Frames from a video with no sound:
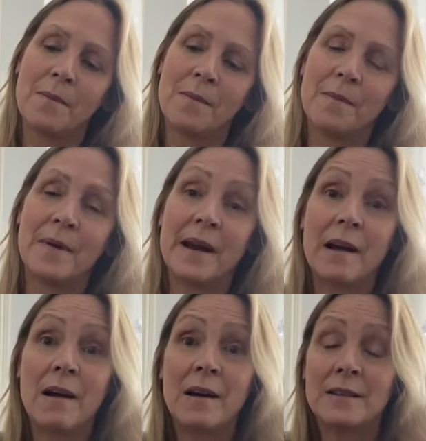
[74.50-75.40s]
my
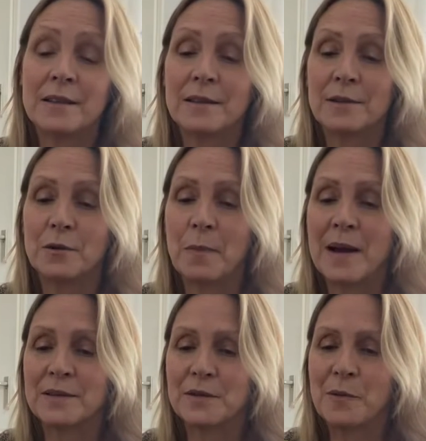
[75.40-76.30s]
aunt who
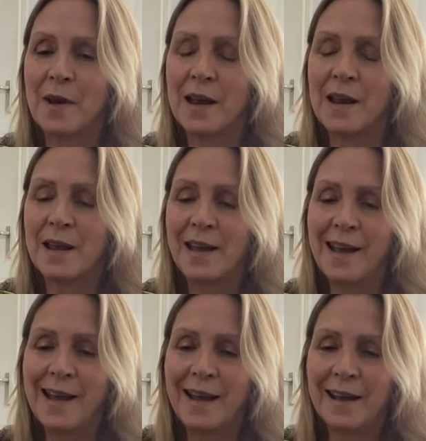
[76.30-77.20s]
passed away,
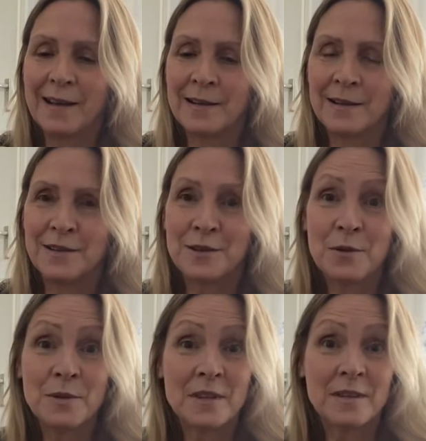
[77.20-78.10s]
and she
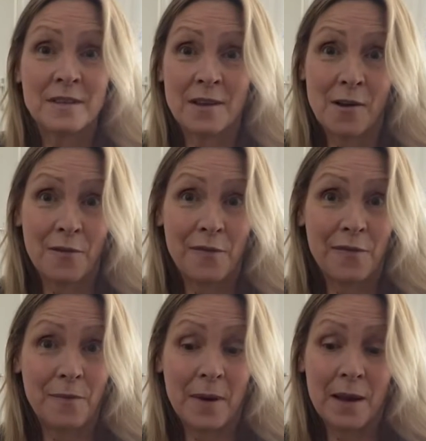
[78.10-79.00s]
was a
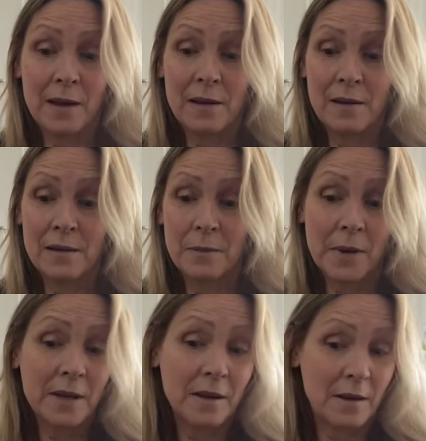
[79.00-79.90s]
self-made
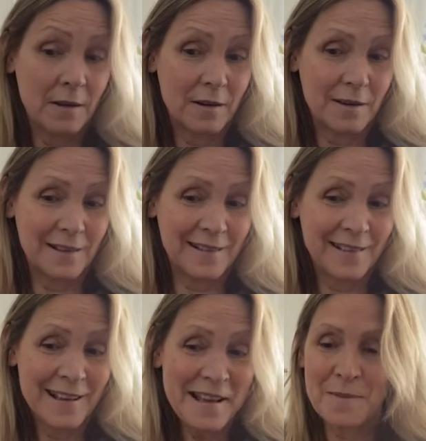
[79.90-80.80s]
millionaire.
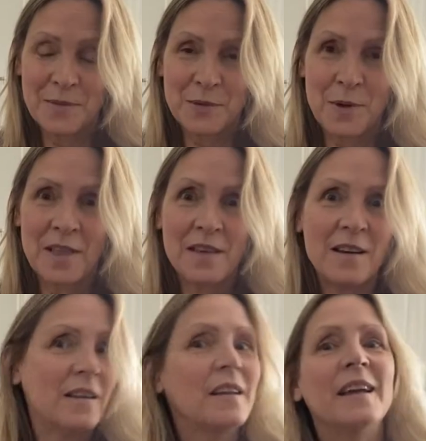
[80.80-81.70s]
So I
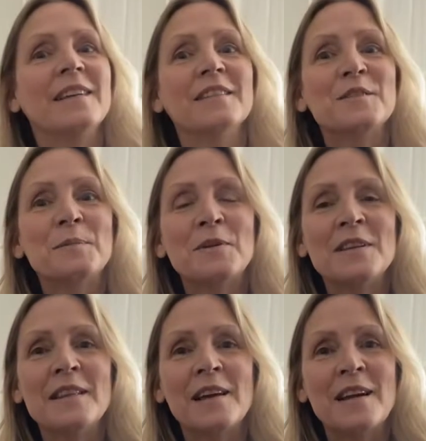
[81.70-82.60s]
thought, hey, let's put
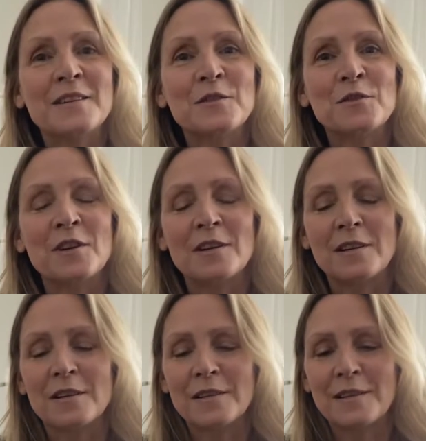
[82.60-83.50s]
in that
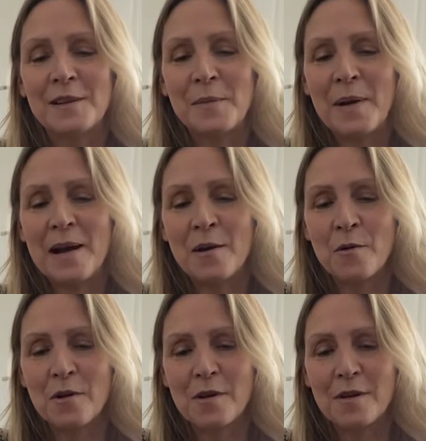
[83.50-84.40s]
extra
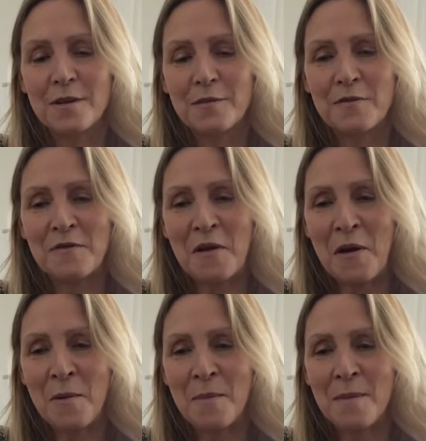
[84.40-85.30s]
power
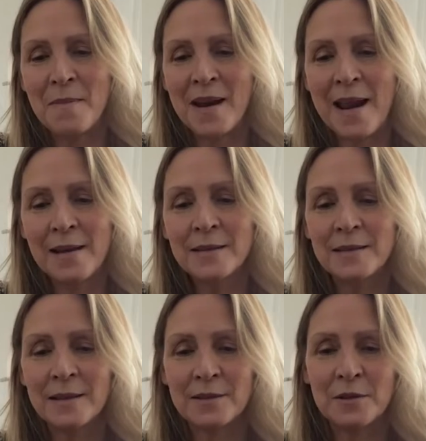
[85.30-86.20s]
from my
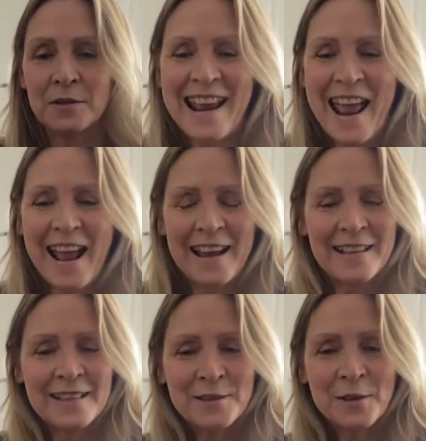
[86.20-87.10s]
ancestors.
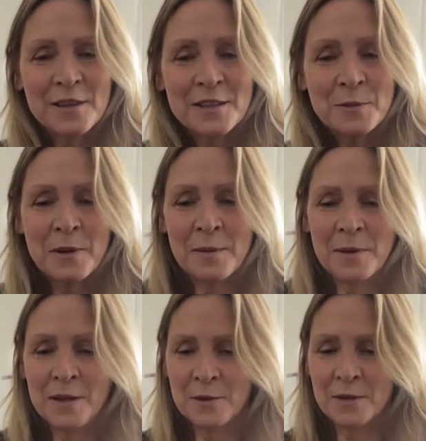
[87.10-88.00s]
And so this is what I'm
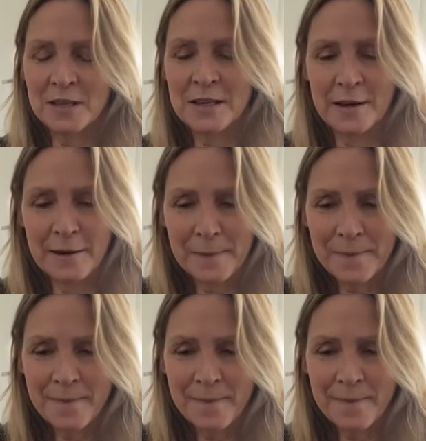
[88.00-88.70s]
going to use today.